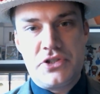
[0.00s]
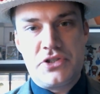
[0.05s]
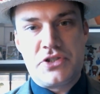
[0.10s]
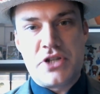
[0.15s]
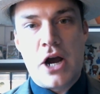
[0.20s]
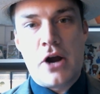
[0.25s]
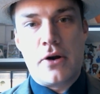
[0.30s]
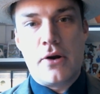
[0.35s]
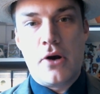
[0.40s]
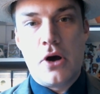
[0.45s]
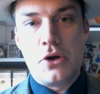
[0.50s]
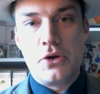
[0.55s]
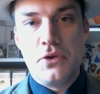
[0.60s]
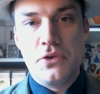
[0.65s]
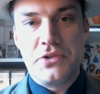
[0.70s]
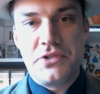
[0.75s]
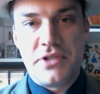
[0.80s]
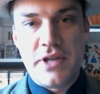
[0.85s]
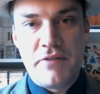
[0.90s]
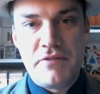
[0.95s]
Star
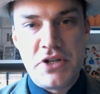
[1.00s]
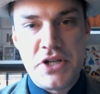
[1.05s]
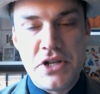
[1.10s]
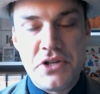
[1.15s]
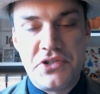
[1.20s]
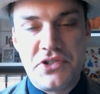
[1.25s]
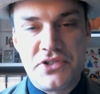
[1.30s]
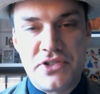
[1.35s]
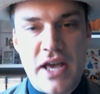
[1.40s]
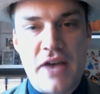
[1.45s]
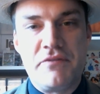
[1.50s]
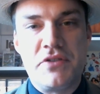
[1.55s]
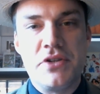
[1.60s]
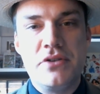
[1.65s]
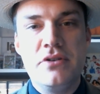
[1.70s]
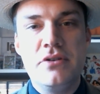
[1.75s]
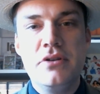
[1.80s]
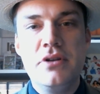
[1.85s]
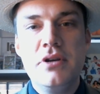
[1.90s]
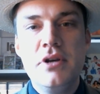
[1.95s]
Huddle
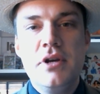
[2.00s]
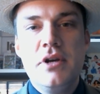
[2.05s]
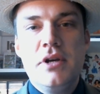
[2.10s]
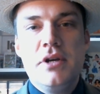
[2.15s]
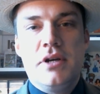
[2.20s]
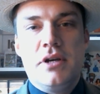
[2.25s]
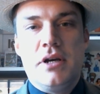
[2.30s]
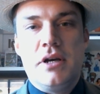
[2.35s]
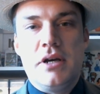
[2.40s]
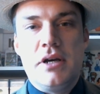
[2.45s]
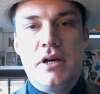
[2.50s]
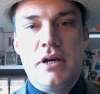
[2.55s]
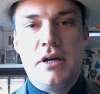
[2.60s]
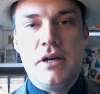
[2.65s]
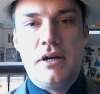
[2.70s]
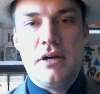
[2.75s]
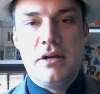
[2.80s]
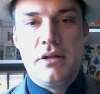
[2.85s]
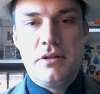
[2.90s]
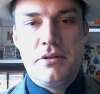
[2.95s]
77.
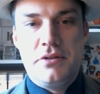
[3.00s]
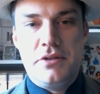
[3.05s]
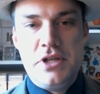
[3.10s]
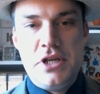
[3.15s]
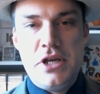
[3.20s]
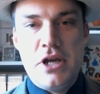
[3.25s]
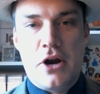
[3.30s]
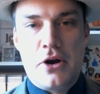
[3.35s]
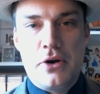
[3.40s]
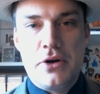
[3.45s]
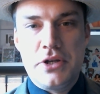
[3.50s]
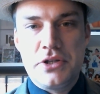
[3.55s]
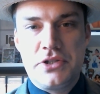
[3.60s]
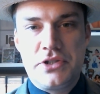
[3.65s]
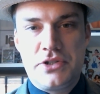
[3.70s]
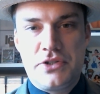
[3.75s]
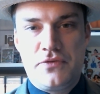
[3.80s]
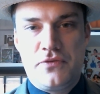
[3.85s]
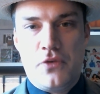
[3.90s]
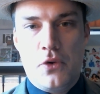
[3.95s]
The
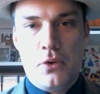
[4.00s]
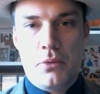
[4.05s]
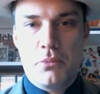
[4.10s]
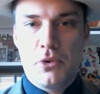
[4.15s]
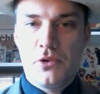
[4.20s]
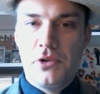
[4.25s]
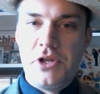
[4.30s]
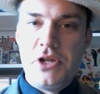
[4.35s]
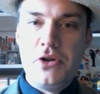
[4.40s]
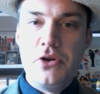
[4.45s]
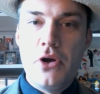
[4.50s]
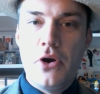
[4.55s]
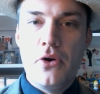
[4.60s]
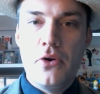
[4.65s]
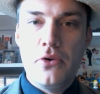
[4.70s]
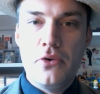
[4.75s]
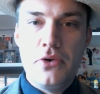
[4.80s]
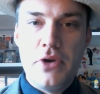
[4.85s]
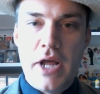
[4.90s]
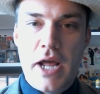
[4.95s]
artist formerly
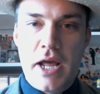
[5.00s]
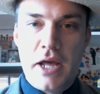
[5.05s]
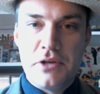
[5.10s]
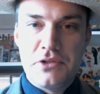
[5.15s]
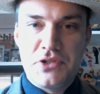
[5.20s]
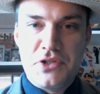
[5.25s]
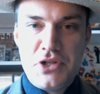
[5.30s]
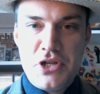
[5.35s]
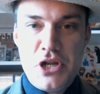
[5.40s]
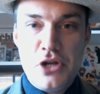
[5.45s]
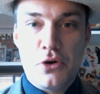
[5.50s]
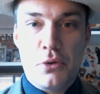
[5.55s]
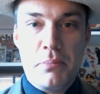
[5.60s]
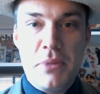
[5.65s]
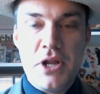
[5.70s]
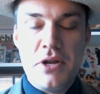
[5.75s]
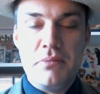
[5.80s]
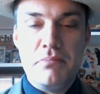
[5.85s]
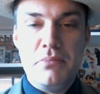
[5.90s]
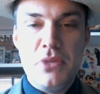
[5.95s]
known as Near
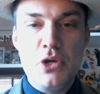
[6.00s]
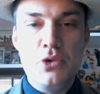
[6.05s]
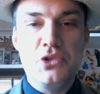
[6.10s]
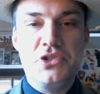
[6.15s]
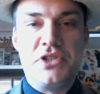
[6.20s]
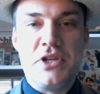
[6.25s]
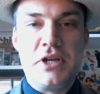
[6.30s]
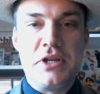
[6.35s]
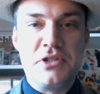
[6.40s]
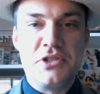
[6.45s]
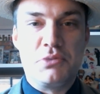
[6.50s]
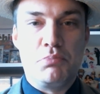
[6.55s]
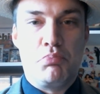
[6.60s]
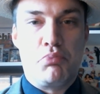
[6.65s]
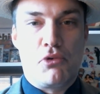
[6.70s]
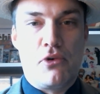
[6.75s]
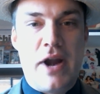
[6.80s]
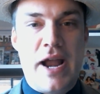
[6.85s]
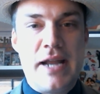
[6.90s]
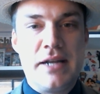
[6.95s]
Mint Musings,
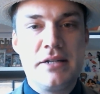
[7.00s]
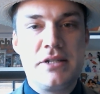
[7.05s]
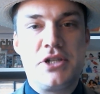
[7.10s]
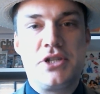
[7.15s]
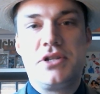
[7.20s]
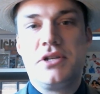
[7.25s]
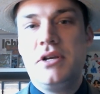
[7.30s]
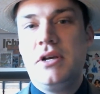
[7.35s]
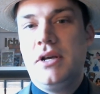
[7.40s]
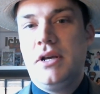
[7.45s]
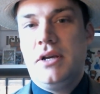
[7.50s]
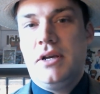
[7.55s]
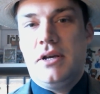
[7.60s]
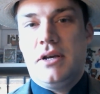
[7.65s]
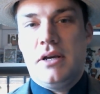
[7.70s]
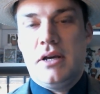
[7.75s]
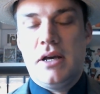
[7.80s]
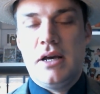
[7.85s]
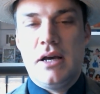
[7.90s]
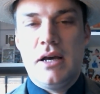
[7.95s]
Brent.
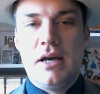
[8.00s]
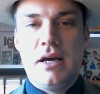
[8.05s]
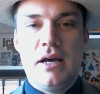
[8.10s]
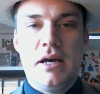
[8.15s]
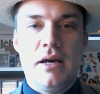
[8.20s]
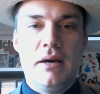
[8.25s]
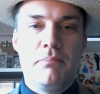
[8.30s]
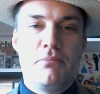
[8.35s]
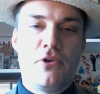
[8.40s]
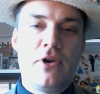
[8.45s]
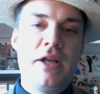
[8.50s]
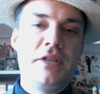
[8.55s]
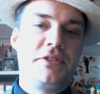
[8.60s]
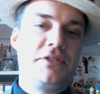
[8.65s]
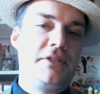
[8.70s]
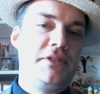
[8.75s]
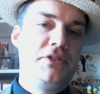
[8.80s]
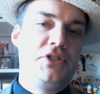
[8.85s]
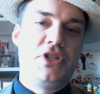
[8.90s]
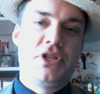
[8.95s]

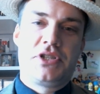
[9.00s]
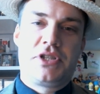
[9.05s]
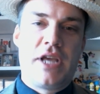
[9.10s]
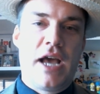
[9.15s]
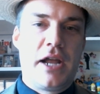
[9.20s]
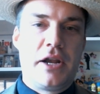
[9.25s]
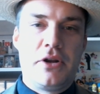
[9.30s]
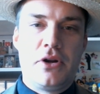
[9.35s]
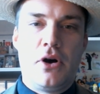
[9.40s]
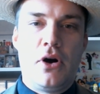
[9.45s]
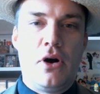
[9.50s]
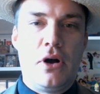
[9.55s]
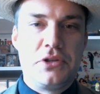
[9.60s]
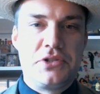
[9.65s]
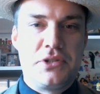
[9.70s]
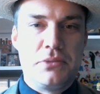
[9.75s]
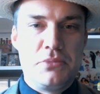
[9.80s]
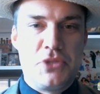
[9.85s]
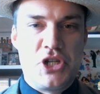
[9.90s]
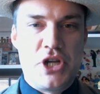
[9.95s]
Brent's just got an
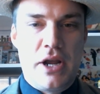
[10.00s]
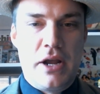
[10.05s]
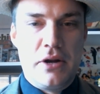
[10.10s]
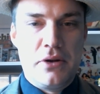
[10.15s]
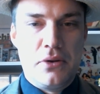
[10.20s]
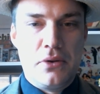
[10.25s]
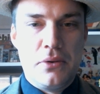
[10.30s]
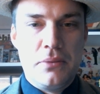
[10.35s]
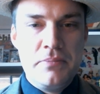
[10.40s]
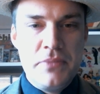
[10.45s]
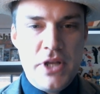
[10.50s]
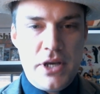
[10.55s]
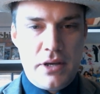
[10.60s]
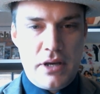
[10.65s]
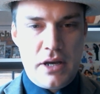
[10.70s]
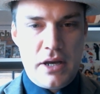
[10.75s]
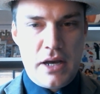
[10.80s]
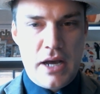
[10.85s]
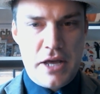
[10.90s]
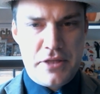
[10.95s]
awesome channel.
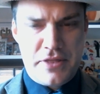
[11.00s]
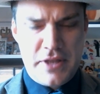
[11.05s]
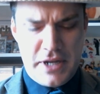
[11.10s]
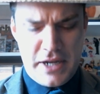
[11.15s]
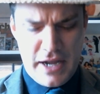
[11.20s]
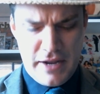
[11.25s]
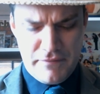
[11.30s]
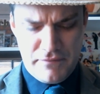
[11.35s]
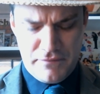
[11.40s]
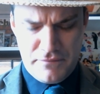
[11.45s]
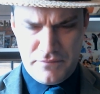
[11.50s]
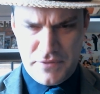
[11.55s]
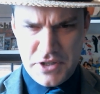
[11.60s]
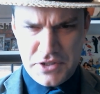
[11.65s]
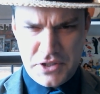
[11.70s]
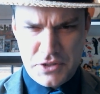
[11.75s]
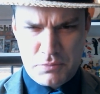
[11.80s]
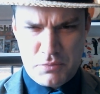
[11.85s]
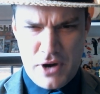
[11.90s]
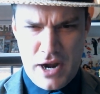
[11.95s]
I think I've
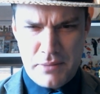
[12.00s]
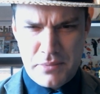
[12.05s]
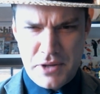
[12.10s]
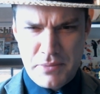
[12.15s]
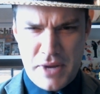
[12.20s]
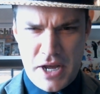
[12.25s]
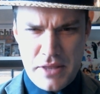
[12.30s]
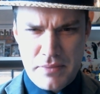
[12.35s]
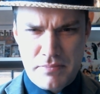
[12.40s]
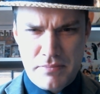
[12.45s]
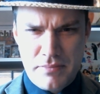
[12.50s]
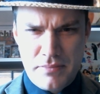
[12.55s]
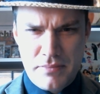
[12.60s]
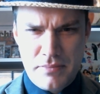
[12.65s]
this is probably my